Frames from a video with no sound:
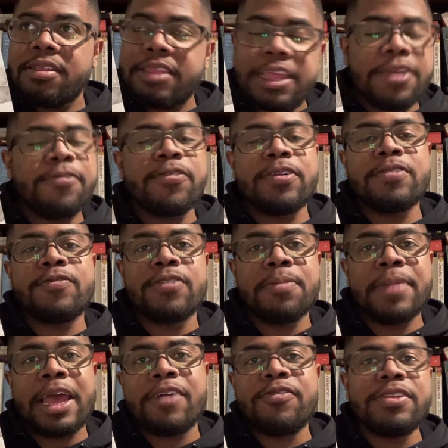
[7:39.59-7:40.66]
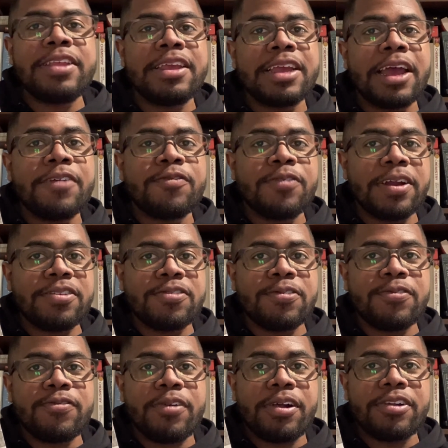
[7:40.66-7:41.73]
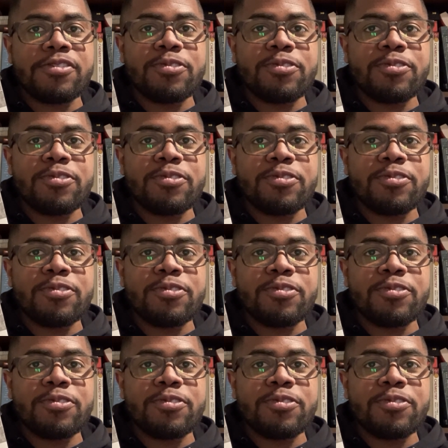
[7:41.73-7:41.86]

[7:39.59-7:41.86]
different from everything I've read so far.